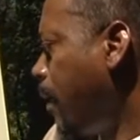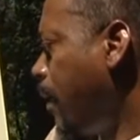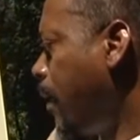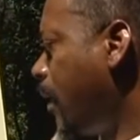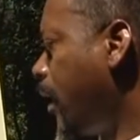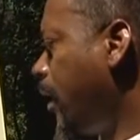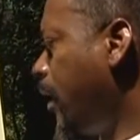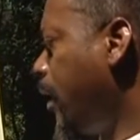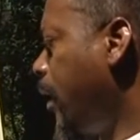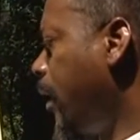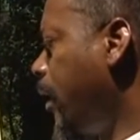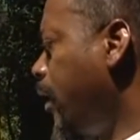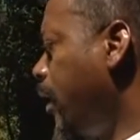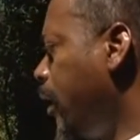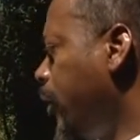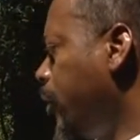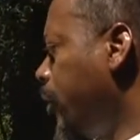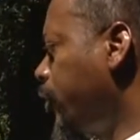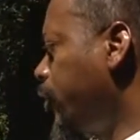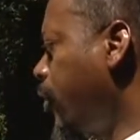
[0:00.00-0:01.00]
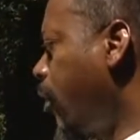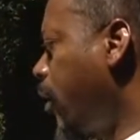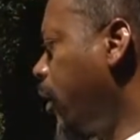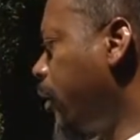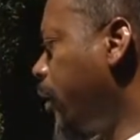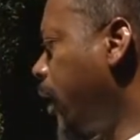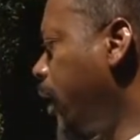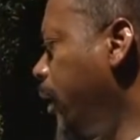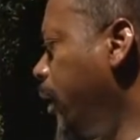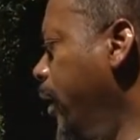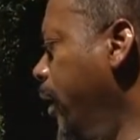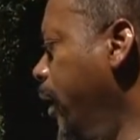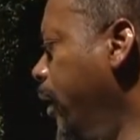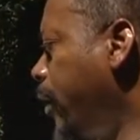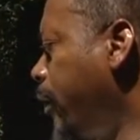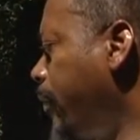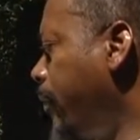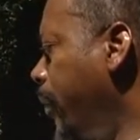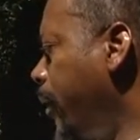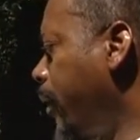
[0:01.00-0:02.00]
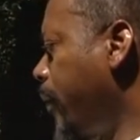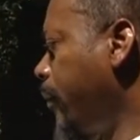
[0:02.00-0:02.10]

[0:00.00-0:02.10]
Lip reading: And then it was all done in Arabic,